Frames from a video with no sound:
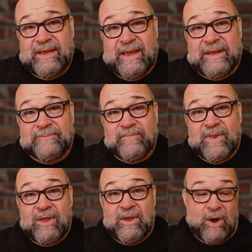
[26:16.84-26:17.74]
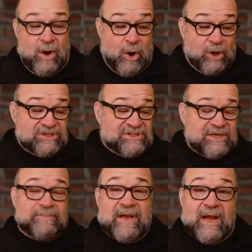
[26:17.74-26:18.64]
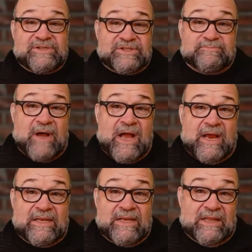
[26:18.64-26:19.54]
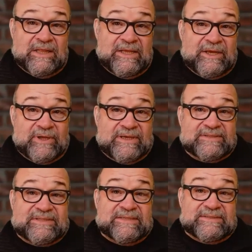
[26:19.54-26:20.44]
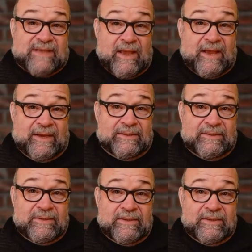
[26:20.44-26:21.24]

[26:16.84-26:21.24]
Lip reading: And our subconscious mind literally is designed